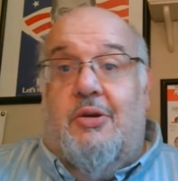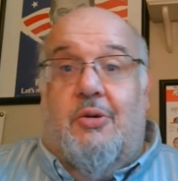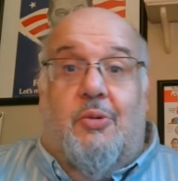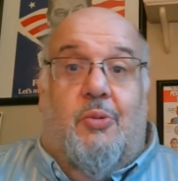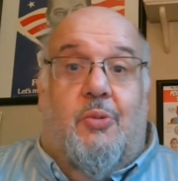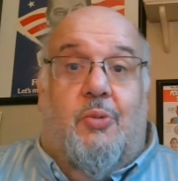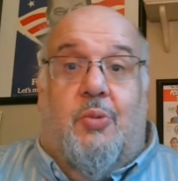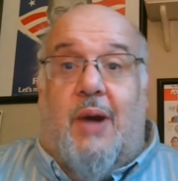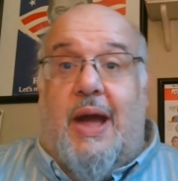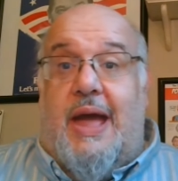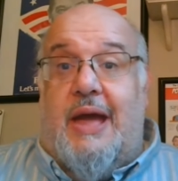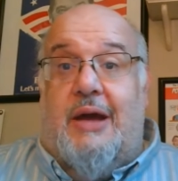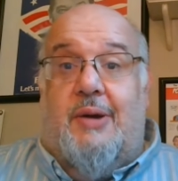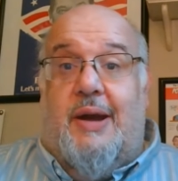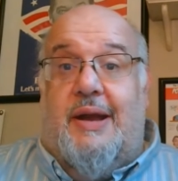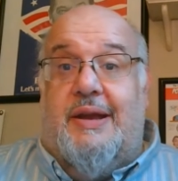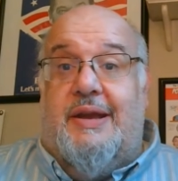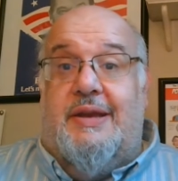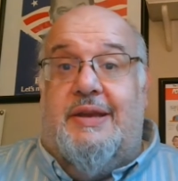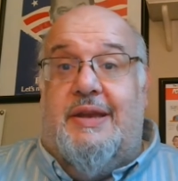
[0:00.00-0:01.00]
wow,
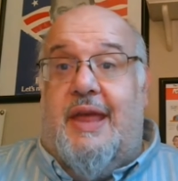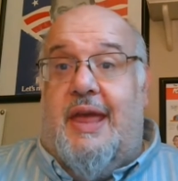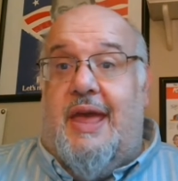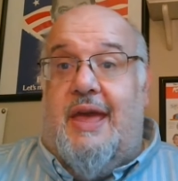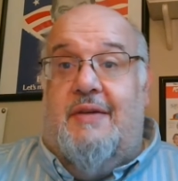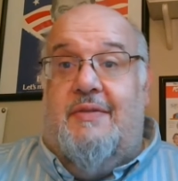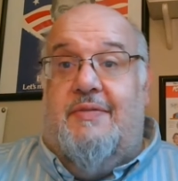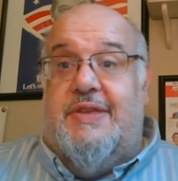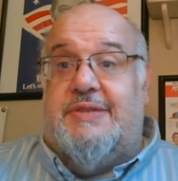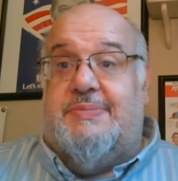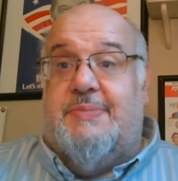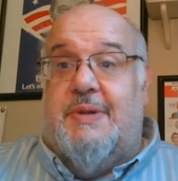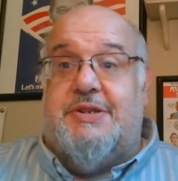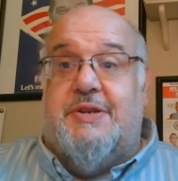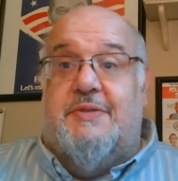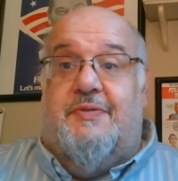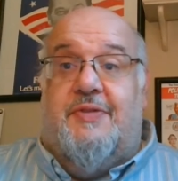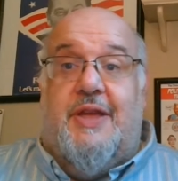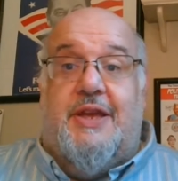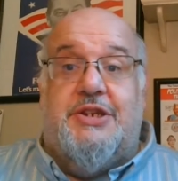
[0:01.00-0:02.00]
I didn't have this much
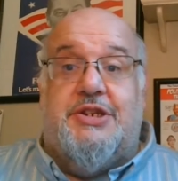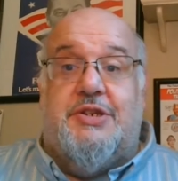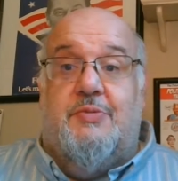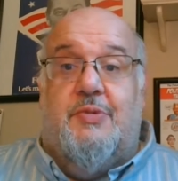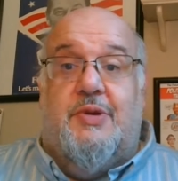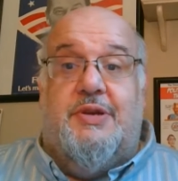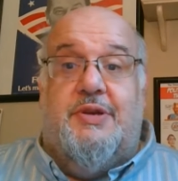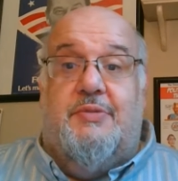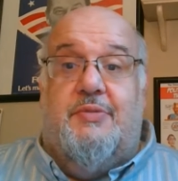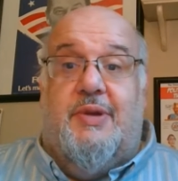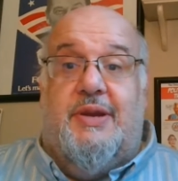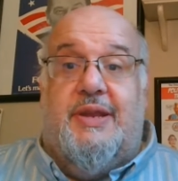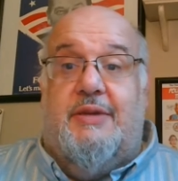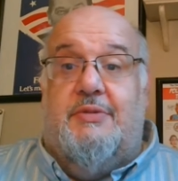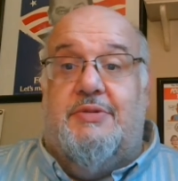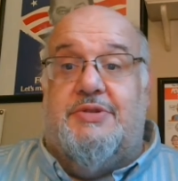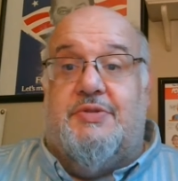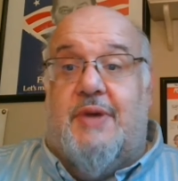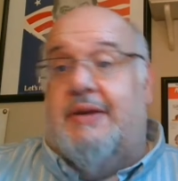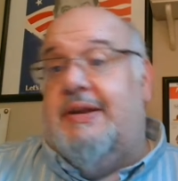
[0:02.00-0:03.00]
inflation when when he
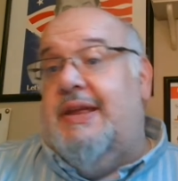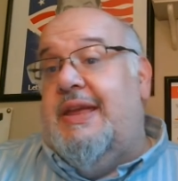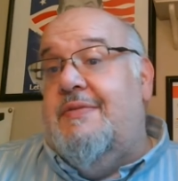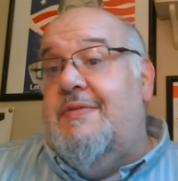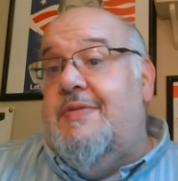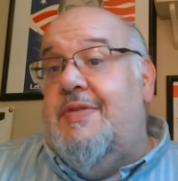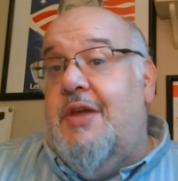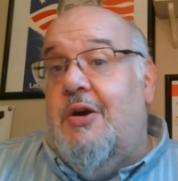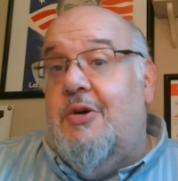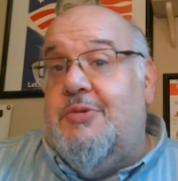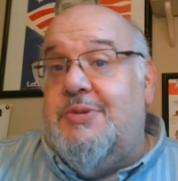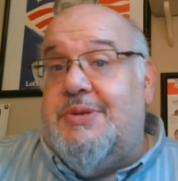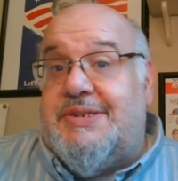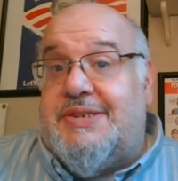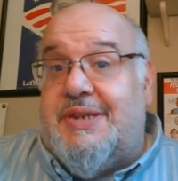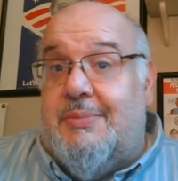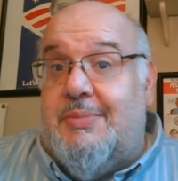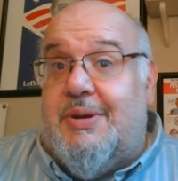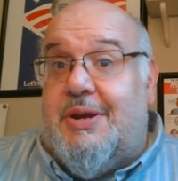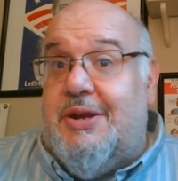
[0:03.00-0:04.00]
was around. Even though
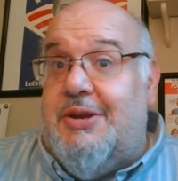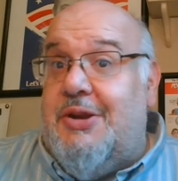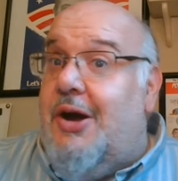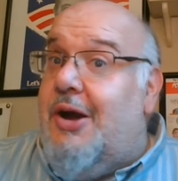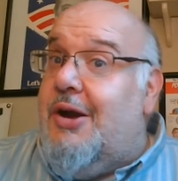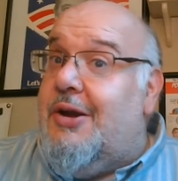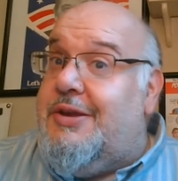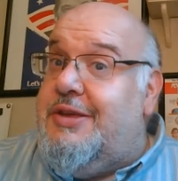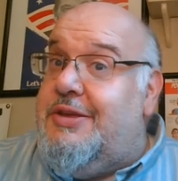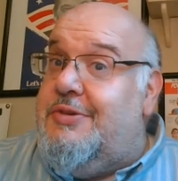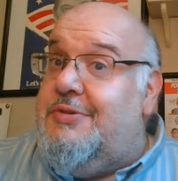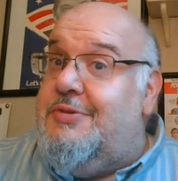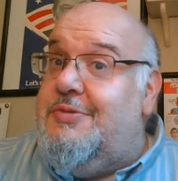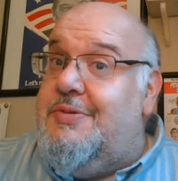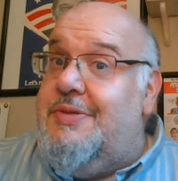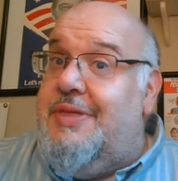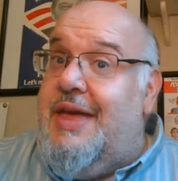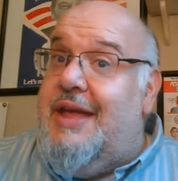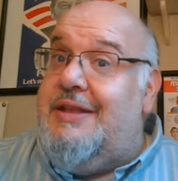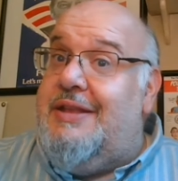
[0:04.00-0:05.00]
some could
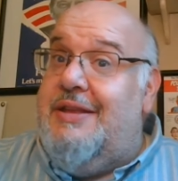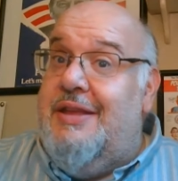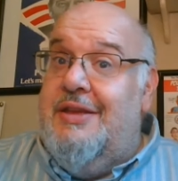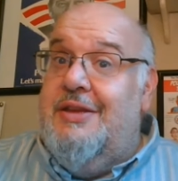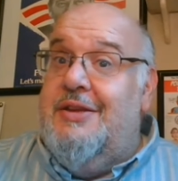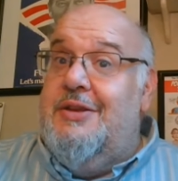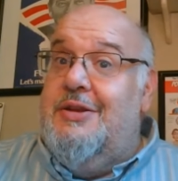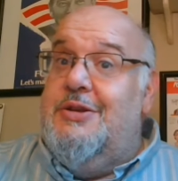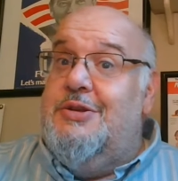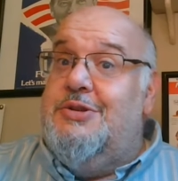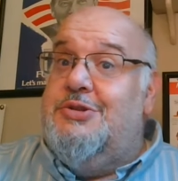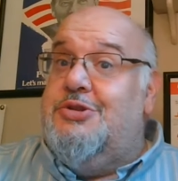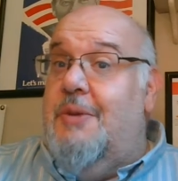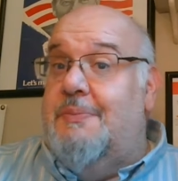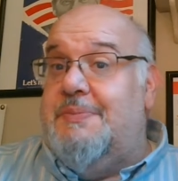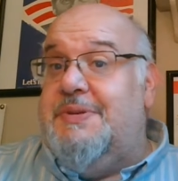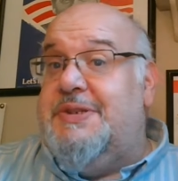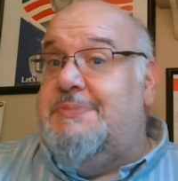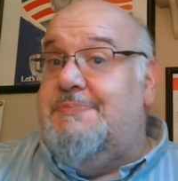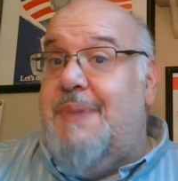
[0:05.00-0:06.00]
argue that
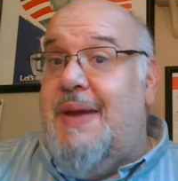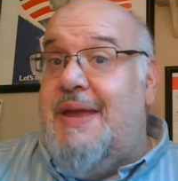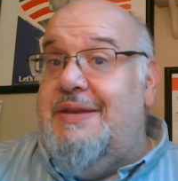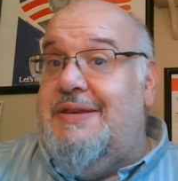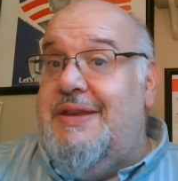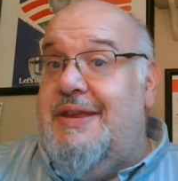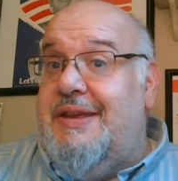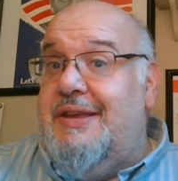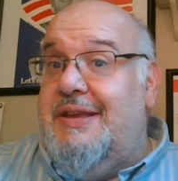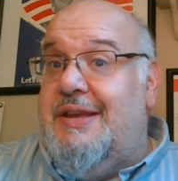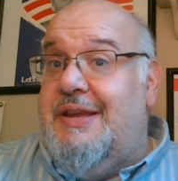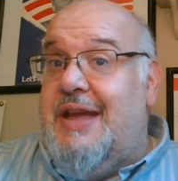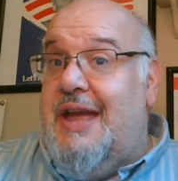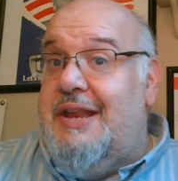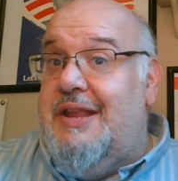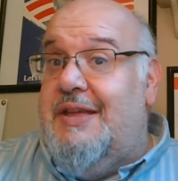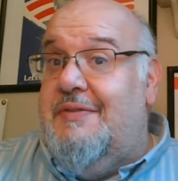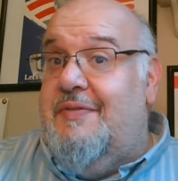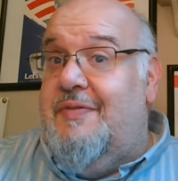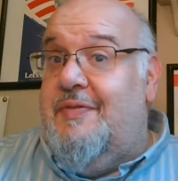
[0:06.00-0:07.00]
Trump's spending
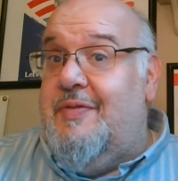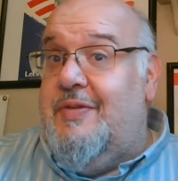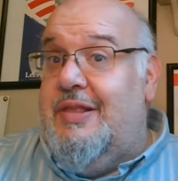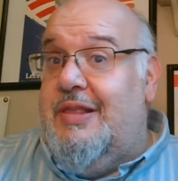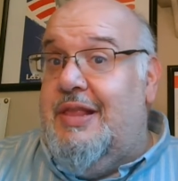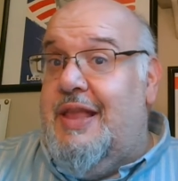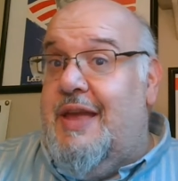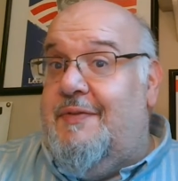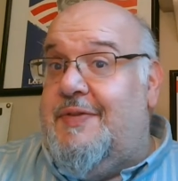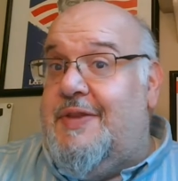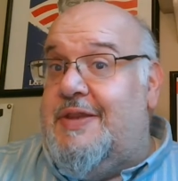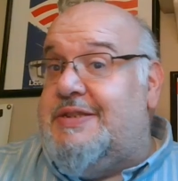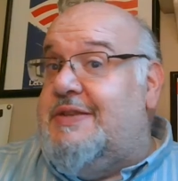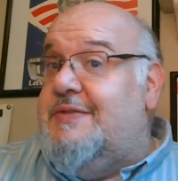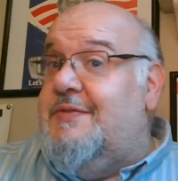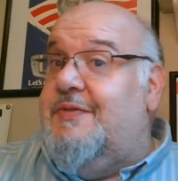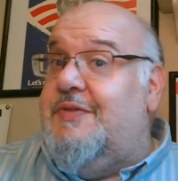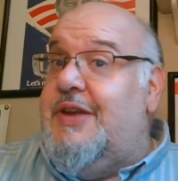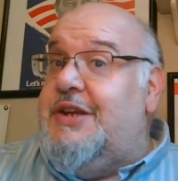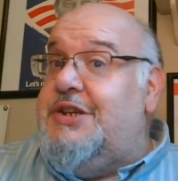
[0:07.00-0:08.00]
kind of left this
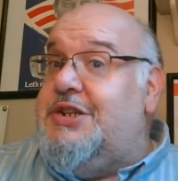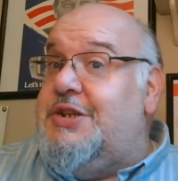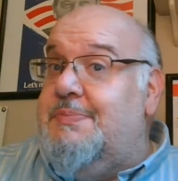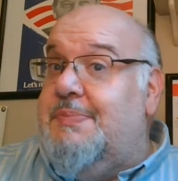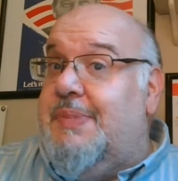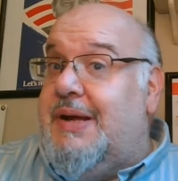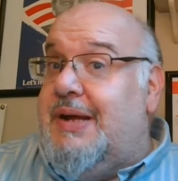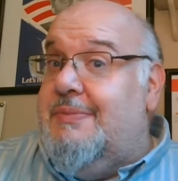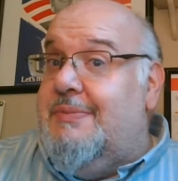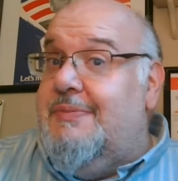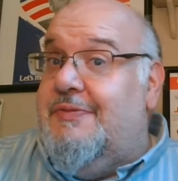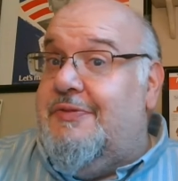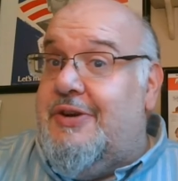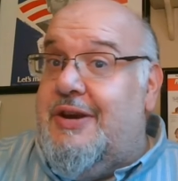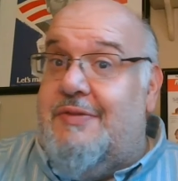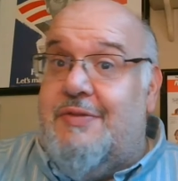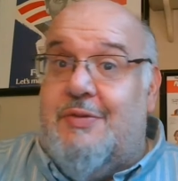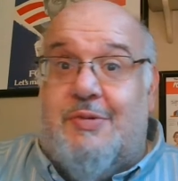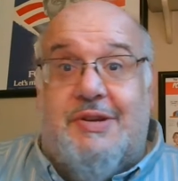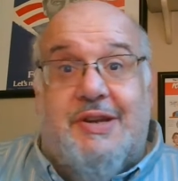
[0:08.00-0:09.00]
inflation bomb for
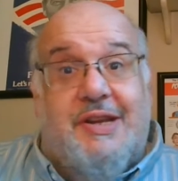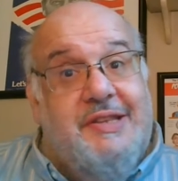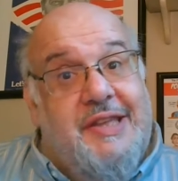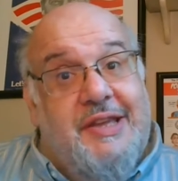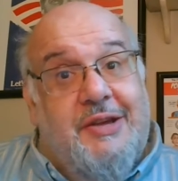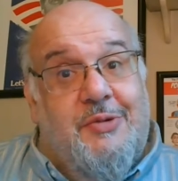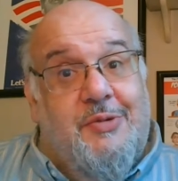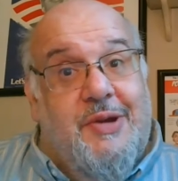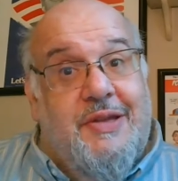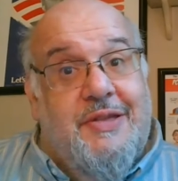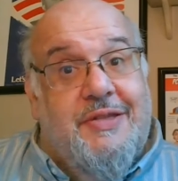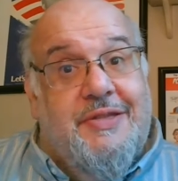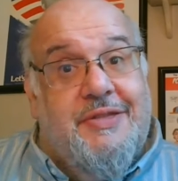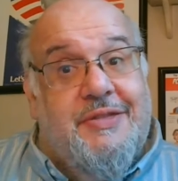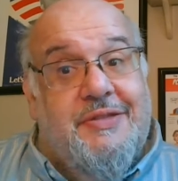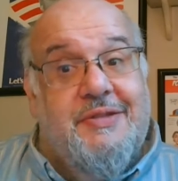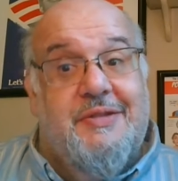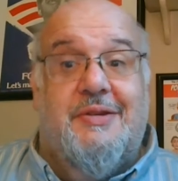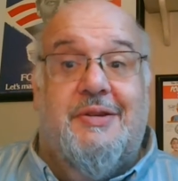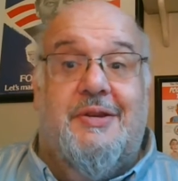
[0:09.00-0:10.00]
everyone to deal
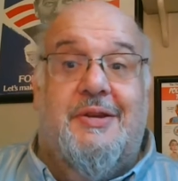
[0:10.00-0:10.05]
with.